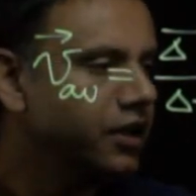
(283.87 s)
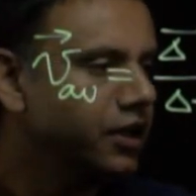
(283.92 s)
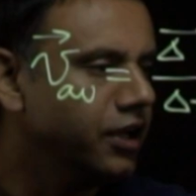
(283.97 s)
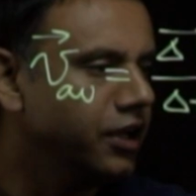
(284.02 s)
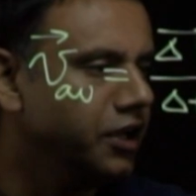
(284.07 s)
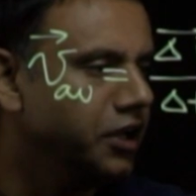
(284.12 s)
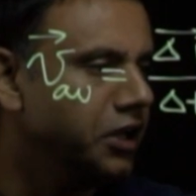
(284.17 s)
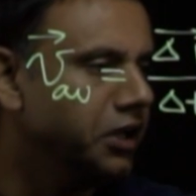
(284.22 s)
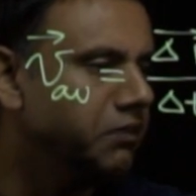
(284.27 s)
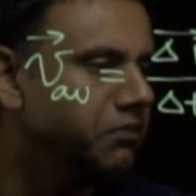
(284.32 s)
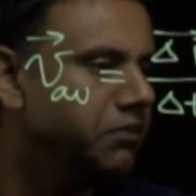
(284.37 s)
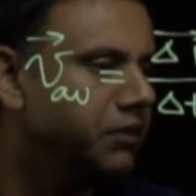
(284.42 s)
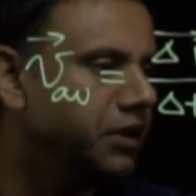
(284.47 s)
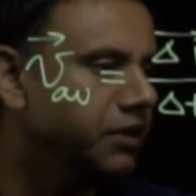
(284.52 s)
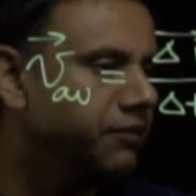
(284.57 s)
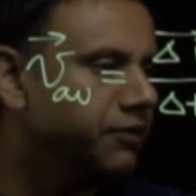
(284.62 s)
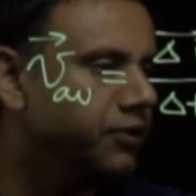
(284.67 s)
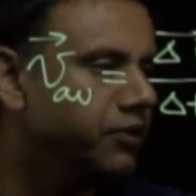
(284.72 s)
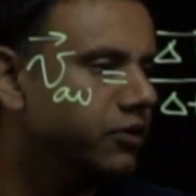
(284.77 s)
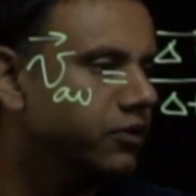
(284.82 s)
And
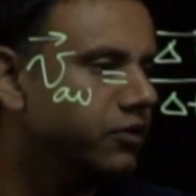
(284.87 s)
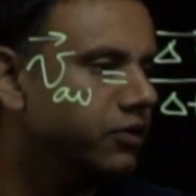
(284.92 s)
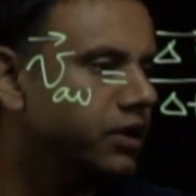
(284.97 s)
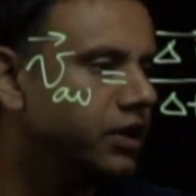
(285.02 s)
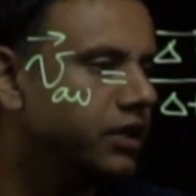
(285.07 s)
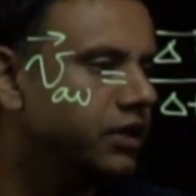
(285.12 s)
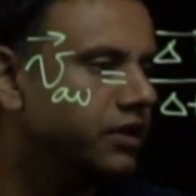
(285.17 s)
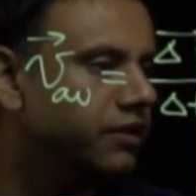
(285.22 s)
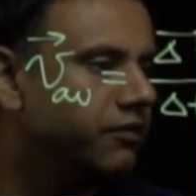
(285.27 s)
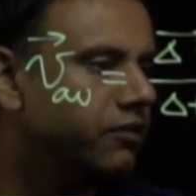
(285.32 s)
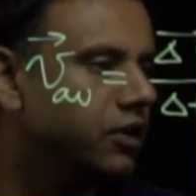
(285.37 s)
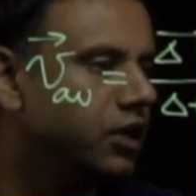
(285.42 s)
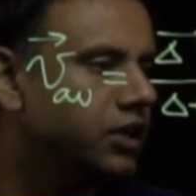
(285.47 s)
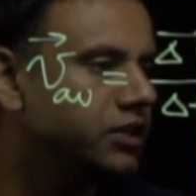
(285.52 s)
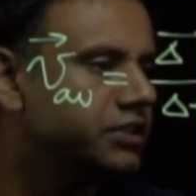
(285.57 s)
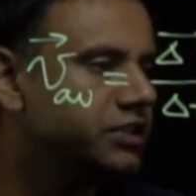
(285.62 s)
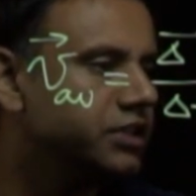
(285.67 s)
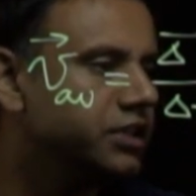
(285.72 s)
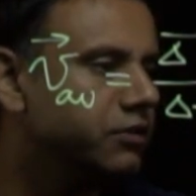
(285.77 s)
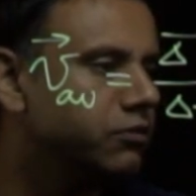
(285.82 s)
if you get the
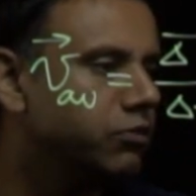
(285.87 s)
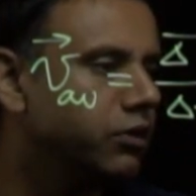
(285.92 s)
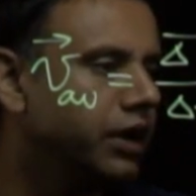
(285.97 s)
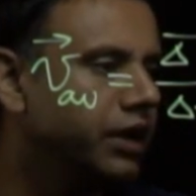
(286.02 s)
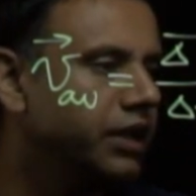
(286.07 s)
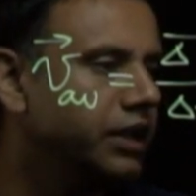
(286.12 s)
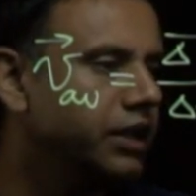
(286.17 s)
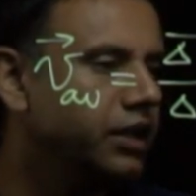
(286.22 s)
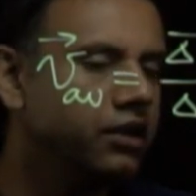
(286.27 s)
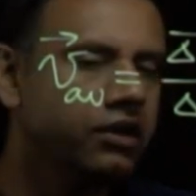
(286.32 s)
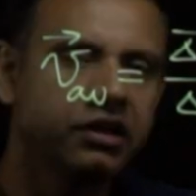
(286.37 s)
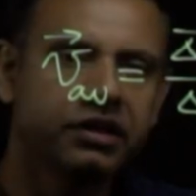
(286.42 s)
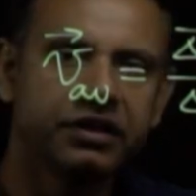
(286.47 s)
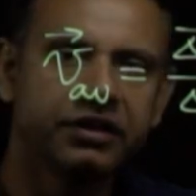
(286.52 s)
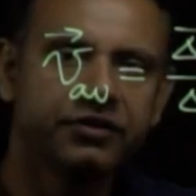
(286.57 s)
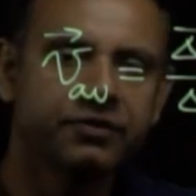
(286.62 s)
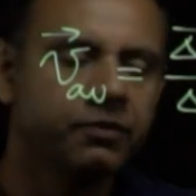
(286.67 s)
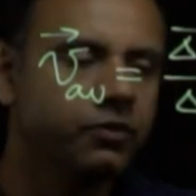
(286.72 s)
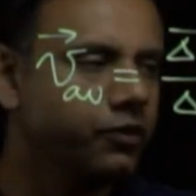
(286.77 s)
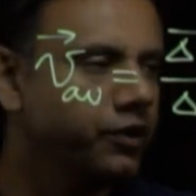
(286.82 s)
velocity right here at
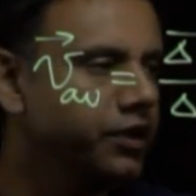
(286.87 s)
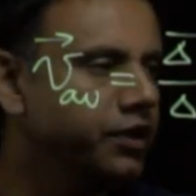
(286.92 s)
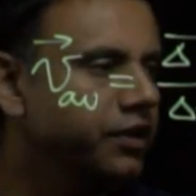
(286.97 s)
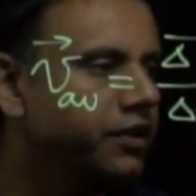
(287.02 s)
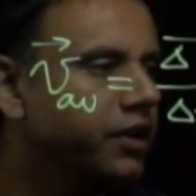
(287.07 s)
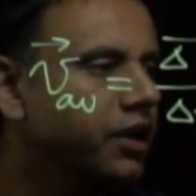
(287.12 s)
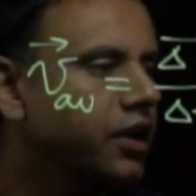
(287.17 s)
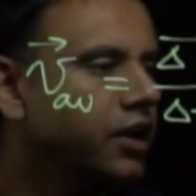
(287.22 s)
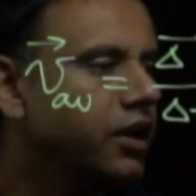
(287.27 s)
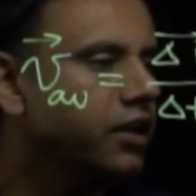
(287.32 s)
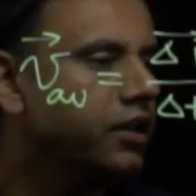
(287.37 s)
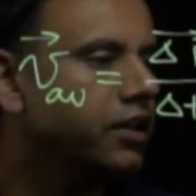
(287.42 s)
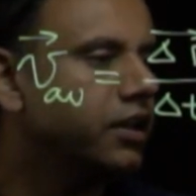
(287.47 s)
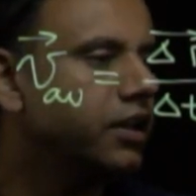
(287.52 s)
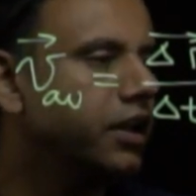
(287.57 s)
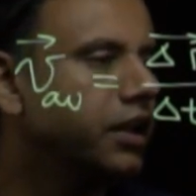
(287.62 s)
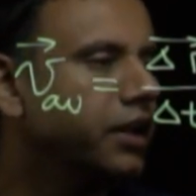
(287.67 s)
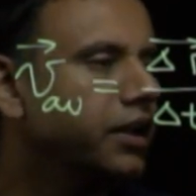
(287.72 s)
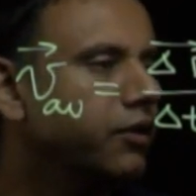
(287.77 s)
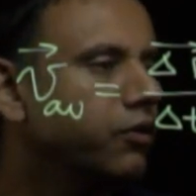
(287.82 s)
this point,
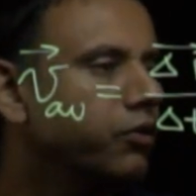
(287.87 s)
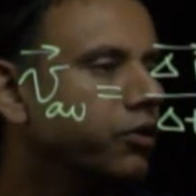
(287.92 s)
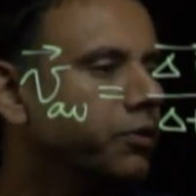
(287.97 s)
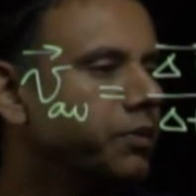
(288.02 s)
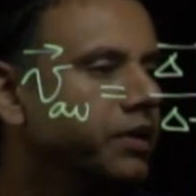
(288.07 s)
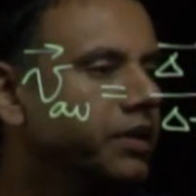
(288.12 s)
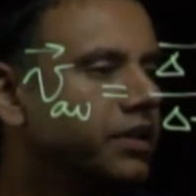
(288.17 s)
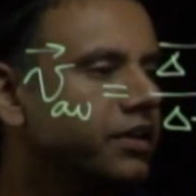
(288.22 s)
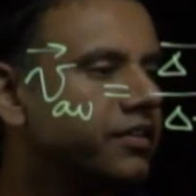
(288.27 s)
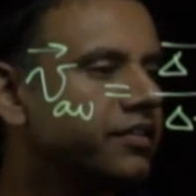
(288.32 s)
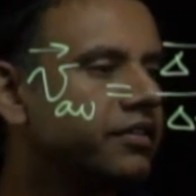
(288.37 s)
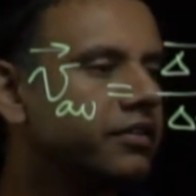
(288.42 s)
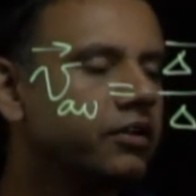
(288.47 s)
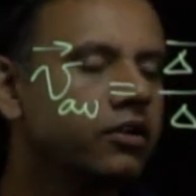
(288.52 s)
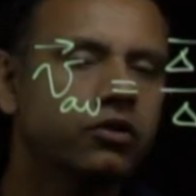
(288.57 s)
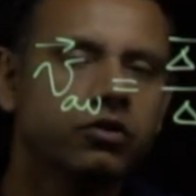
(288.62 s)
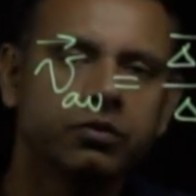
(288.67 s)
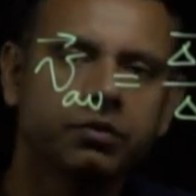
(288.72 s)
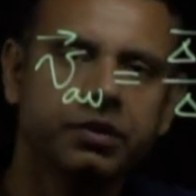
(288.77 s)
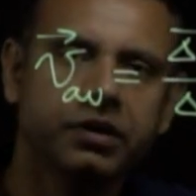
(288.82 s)
then it would be the
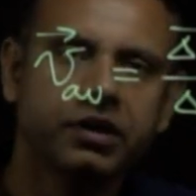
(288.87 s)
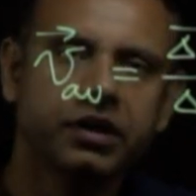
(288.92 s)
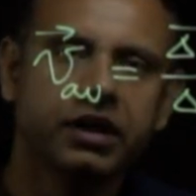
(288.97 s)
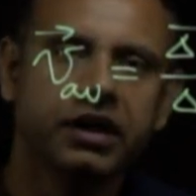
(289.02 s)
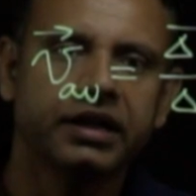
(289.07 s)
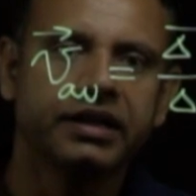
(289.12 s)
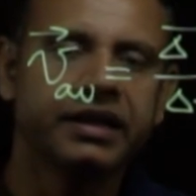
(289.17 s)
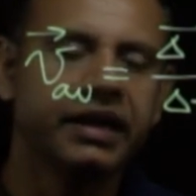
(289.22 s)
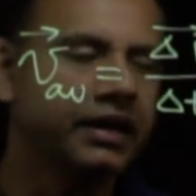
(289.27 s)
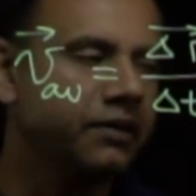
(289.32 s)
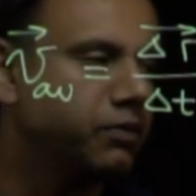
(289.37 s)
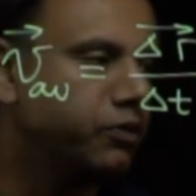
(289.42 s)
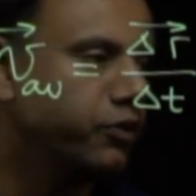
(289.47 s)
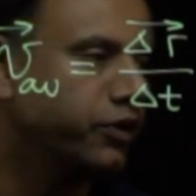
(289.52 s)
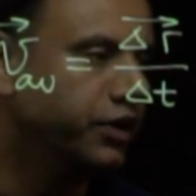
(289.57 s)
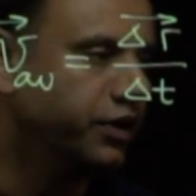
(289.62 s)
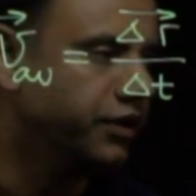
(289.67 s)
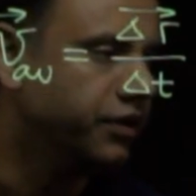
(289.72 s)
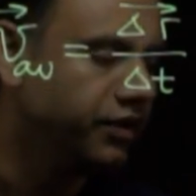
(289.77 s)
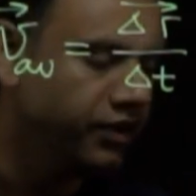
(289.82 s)
slope at that
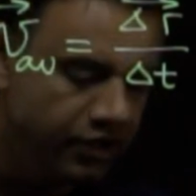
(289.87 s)
point,